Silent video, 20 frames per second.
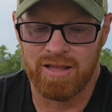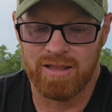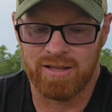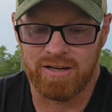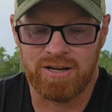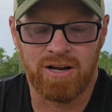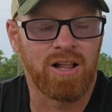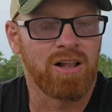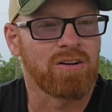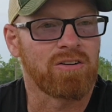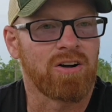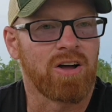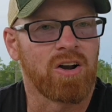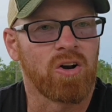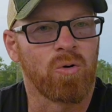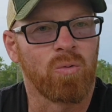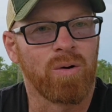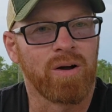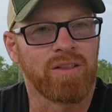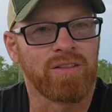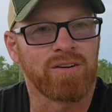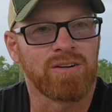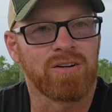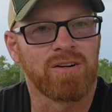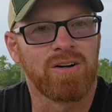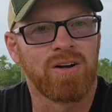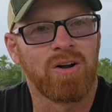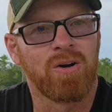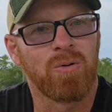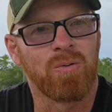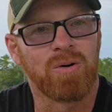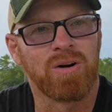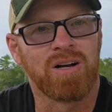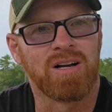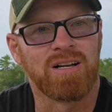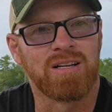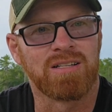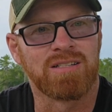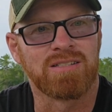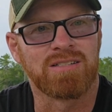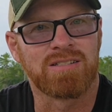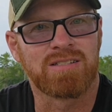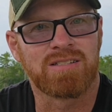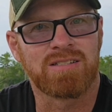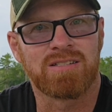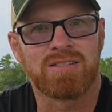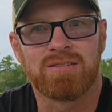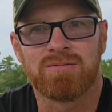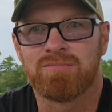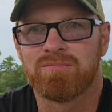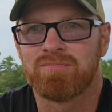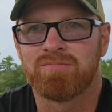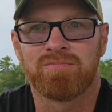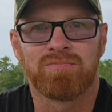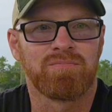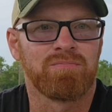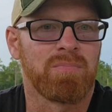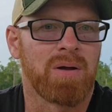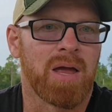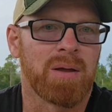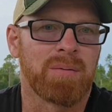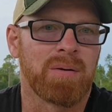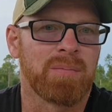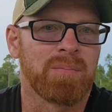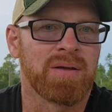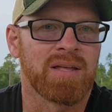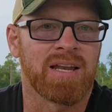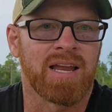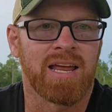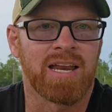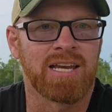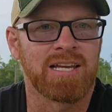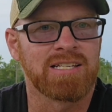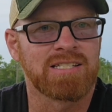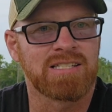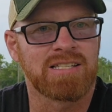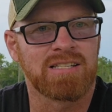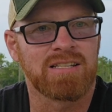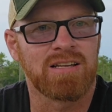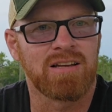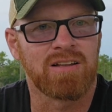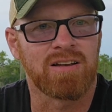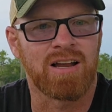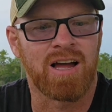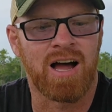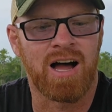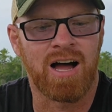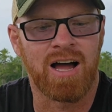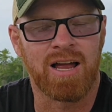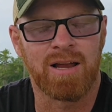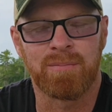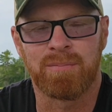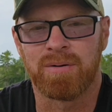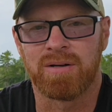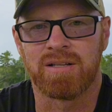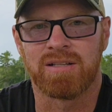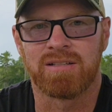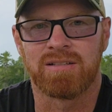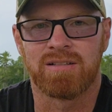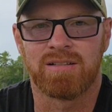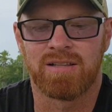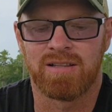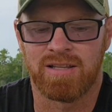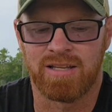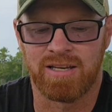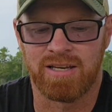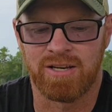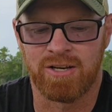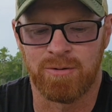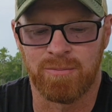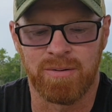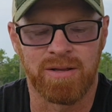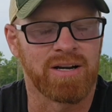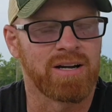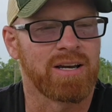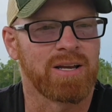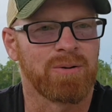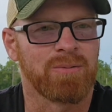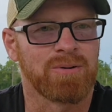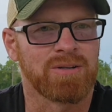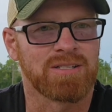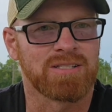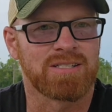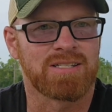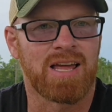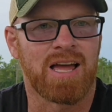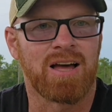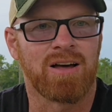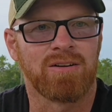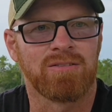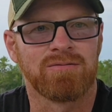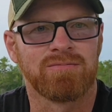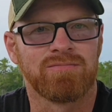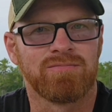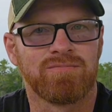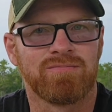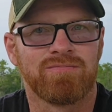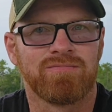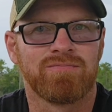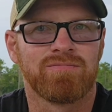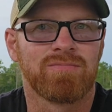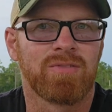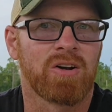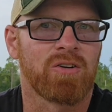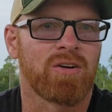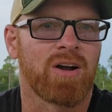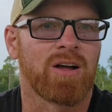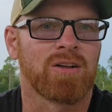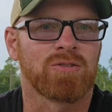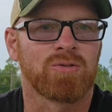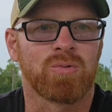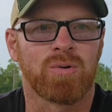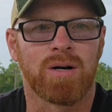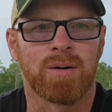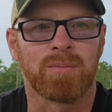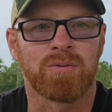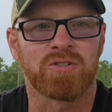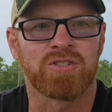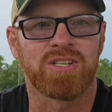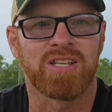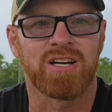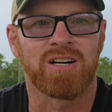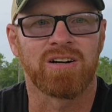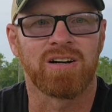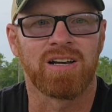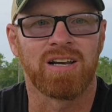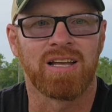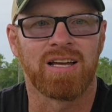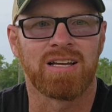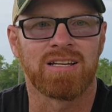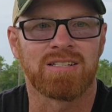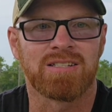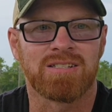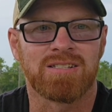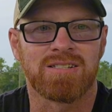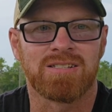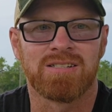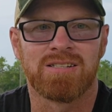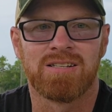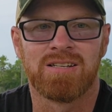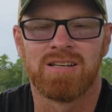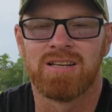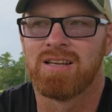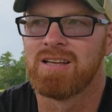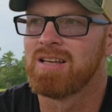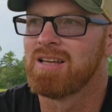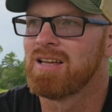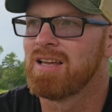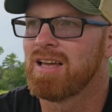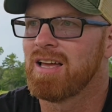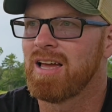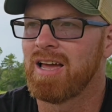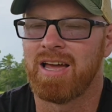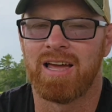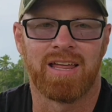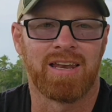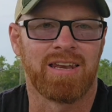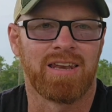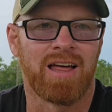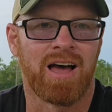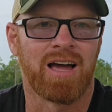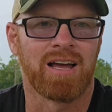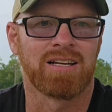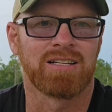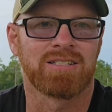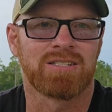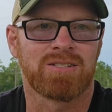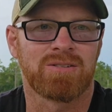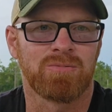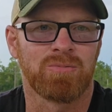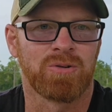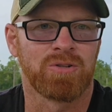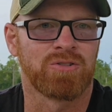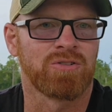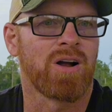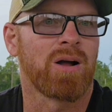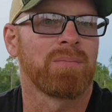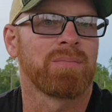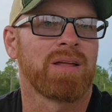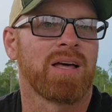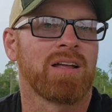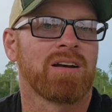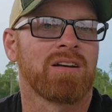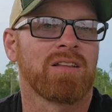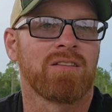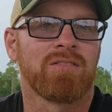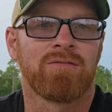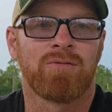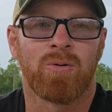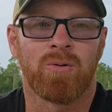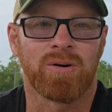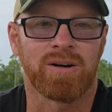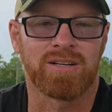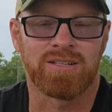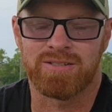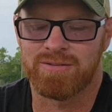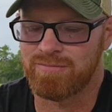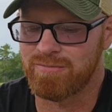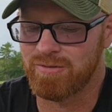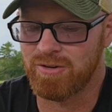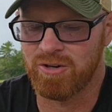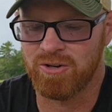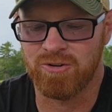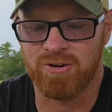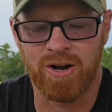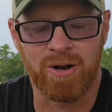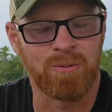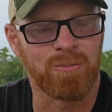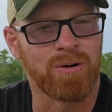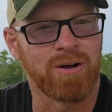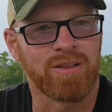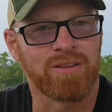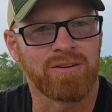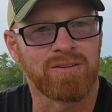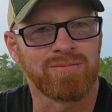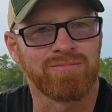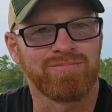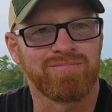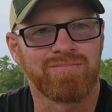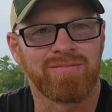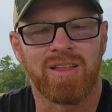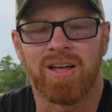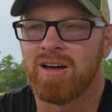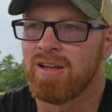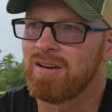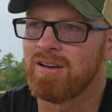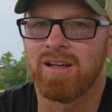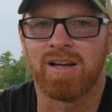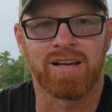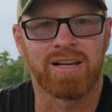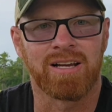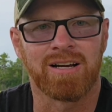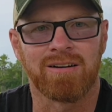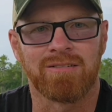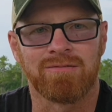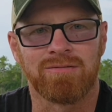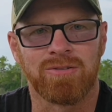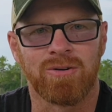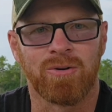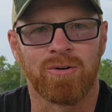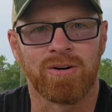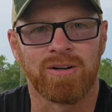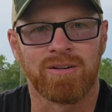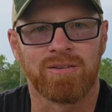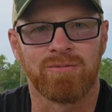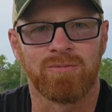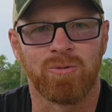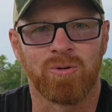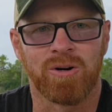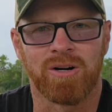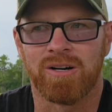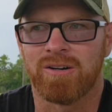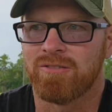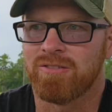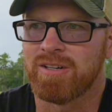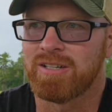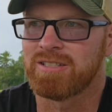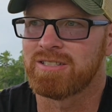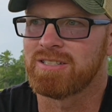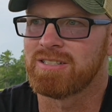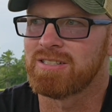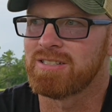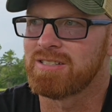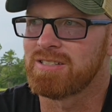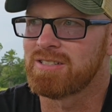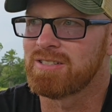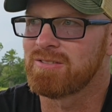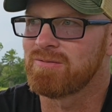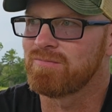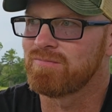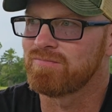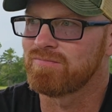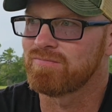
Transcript: the Colorado weather was maybe mid-80s on a high, but the humidity was down around 20% or less, and nights would drop down to the 40s. Great weather, unlike here in Florida where it reaches